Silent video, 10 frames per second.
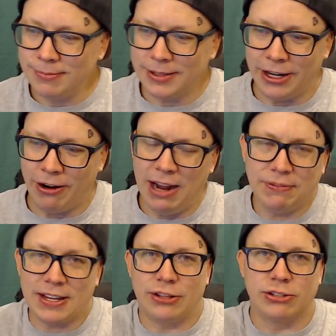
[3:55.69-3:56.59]
You know, I
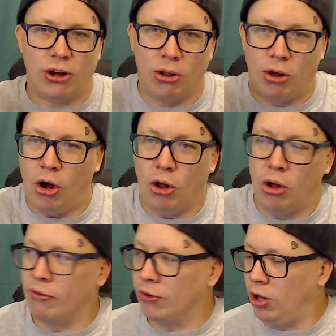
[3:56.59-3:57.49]
have tattoos all
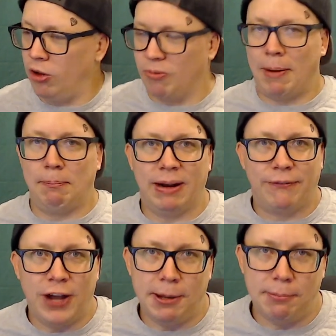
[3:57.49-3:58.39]
over my
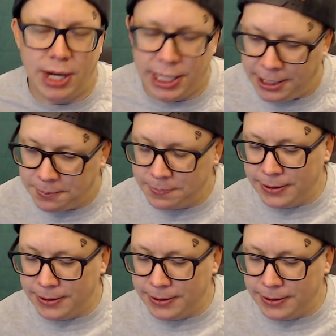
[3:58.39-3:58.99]
big fat belly,